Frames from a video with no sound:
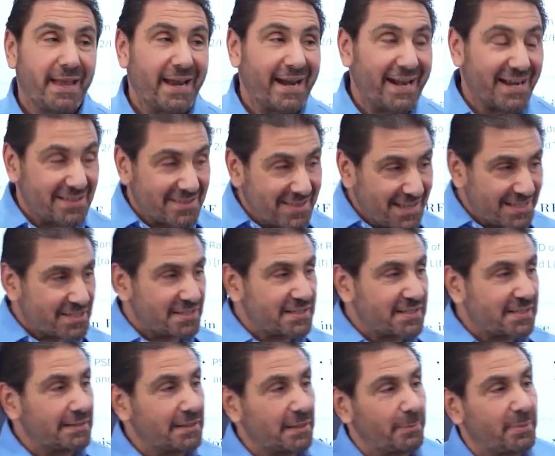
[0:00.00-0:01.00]
and this
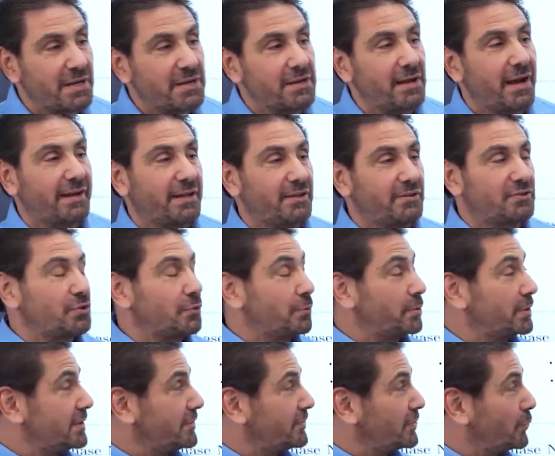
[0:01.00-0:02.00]
is a little bit
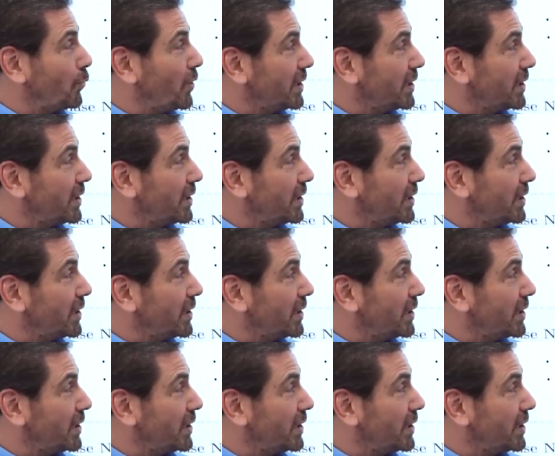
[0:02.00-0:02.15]
non-intuitive.